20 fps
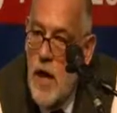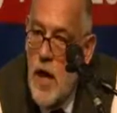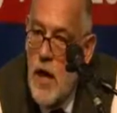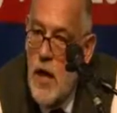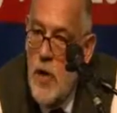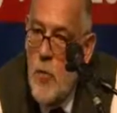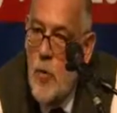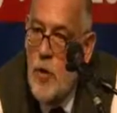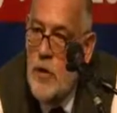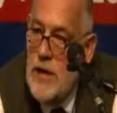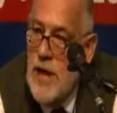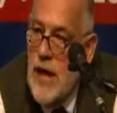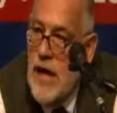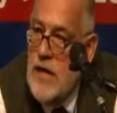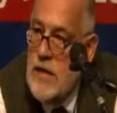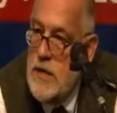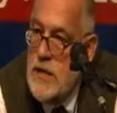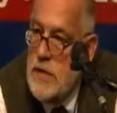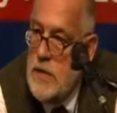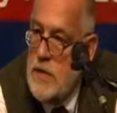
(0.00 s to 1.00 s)
And I would
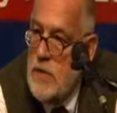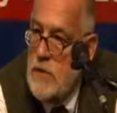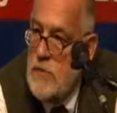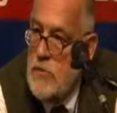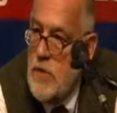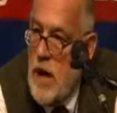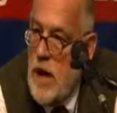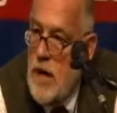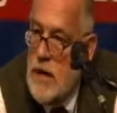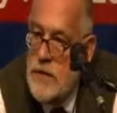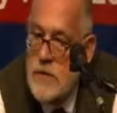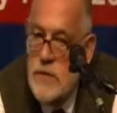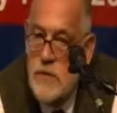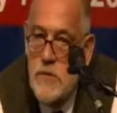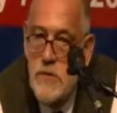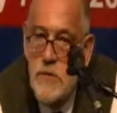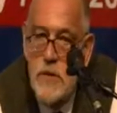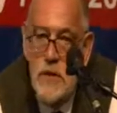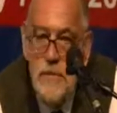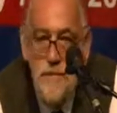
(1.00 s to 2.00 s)
like to
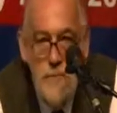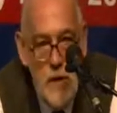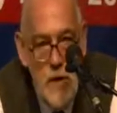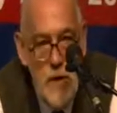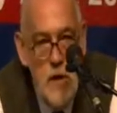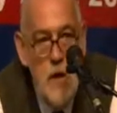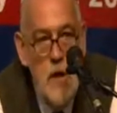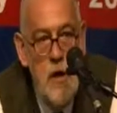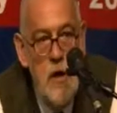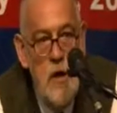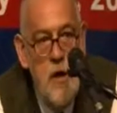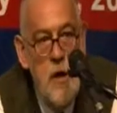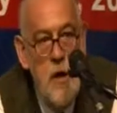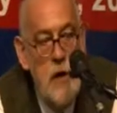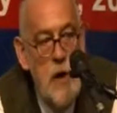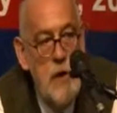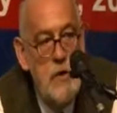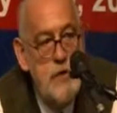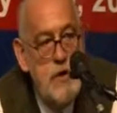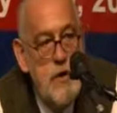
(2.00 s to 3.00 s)
ask you that we
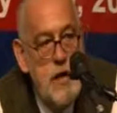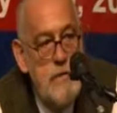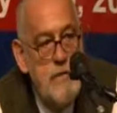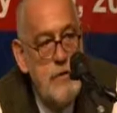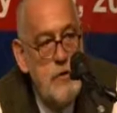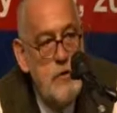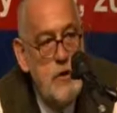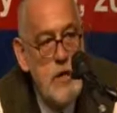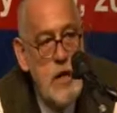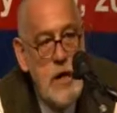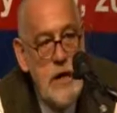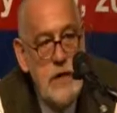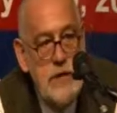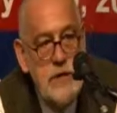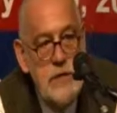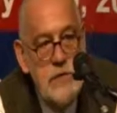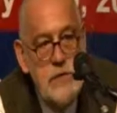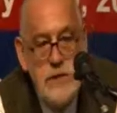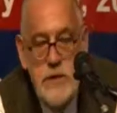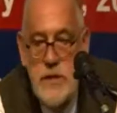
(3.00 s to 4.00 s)
also have the
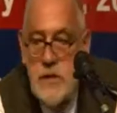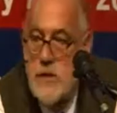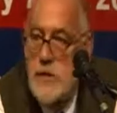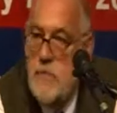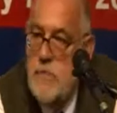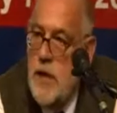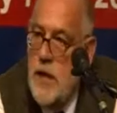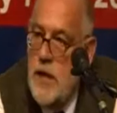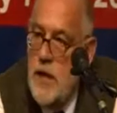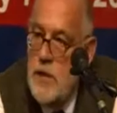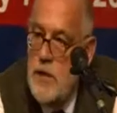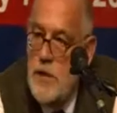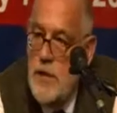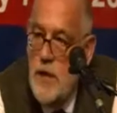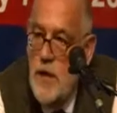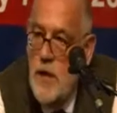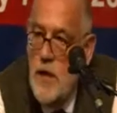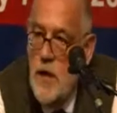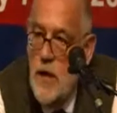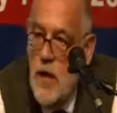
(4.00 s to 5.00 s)
chance to see the place
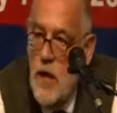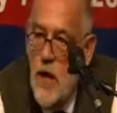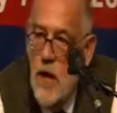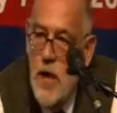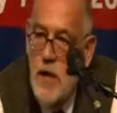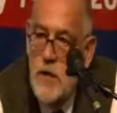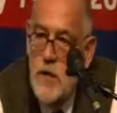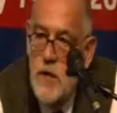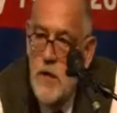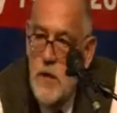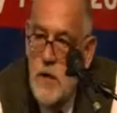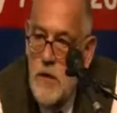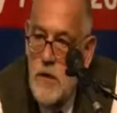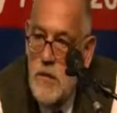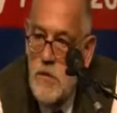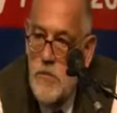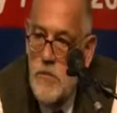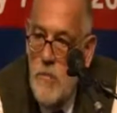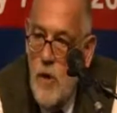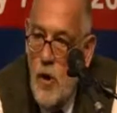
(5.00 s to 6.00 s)
and
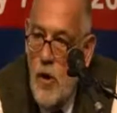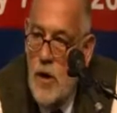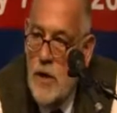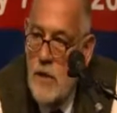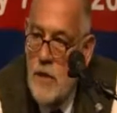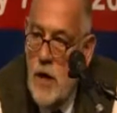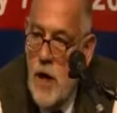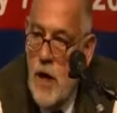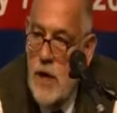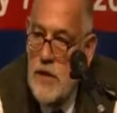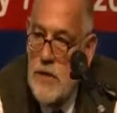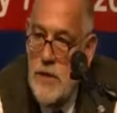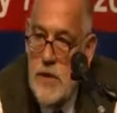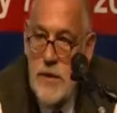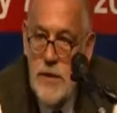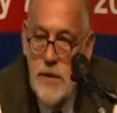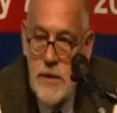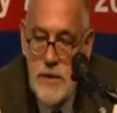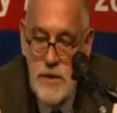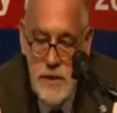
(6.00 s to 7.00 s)
to mourn. I
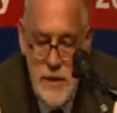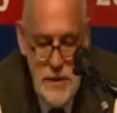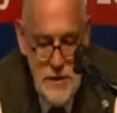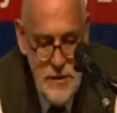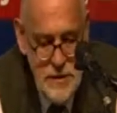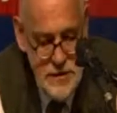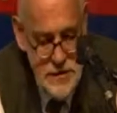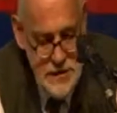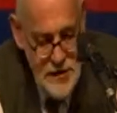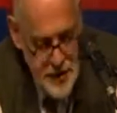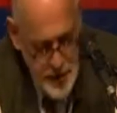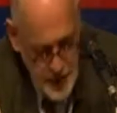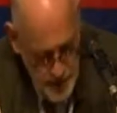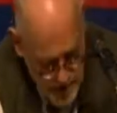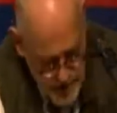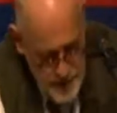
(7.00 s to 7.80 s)
think that's necessary.